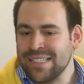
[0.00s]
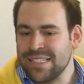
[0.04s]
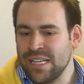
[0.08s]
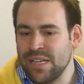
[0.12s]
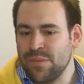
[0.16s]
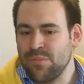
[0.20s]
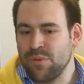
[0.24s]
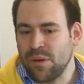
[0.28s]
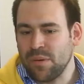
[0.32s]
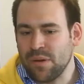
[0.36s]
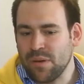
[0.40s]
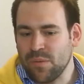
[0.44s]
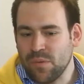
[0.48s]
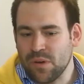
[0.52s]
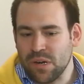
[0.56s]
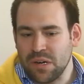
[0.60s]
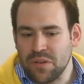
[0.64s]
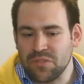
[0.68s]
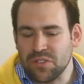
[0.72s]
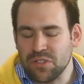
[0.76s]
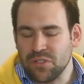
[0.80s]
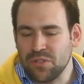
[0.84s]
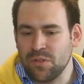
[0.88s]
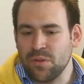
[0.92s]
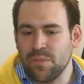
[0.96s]
see probably one of
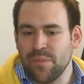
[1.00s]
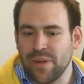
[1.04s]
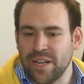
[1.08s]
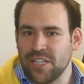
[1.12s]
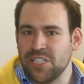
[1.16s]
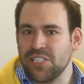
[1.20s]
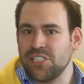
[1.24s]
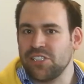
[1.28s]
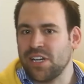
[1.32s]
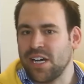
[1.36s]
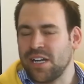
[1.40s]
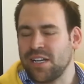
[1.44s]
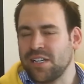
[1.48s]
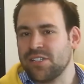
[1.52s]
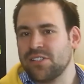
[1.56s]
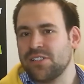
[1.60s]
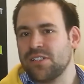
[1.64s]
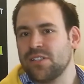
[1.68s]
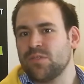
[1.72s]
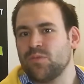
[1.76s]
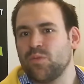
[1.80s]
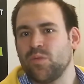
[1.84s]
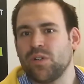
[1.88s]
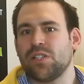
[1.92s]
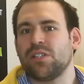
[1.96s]
the two main
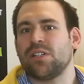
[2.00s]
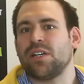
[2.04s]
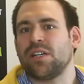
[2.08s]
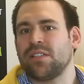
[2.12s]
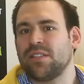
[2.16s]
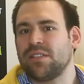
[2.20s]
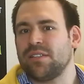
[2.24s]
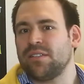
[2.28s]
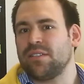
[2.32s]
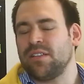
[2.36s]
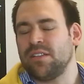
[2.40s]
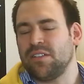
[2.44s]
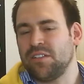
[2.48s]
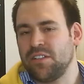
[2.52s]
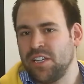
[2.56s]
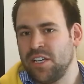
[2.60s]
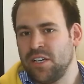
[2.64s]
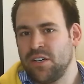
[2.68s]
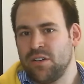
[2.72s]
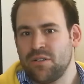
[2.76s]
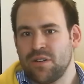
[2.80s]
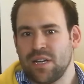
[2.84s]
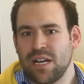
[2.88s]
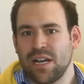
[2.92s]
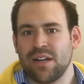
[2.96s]
challenges, which I didn't
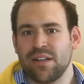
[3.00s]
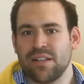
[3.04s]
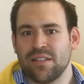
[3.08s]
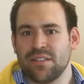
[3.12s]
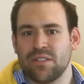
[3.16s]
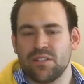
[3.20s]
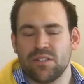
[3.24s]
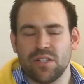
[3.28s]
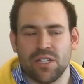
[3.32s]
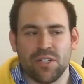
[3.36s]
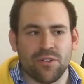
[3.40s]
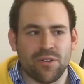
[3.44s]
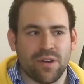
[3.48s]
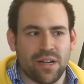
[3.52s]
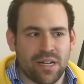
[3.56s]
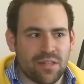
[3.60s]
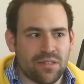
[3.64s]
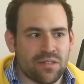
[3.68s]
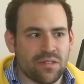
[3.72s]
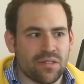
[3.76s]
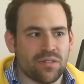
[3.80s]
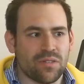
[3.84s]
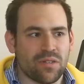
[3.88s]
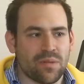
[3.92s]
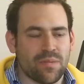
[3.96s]
hear now in your
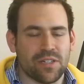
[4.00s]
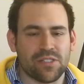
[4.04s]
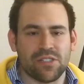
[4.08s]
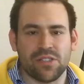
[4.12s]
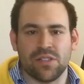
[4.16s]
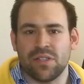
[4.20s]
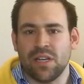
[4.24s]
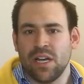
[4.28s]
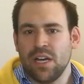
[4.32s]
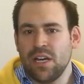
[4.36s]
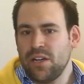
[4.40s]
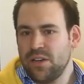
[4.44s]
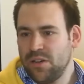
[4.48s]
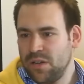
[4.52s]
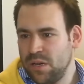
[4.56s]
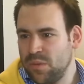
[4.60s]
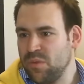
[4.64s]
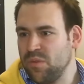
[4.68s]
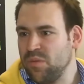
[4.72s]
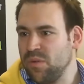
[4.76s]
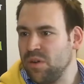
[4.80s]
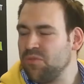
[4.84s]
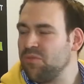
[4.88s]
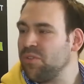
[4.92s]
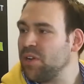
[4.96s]
answer so much, is number
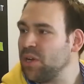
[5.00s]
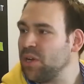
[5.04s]
one,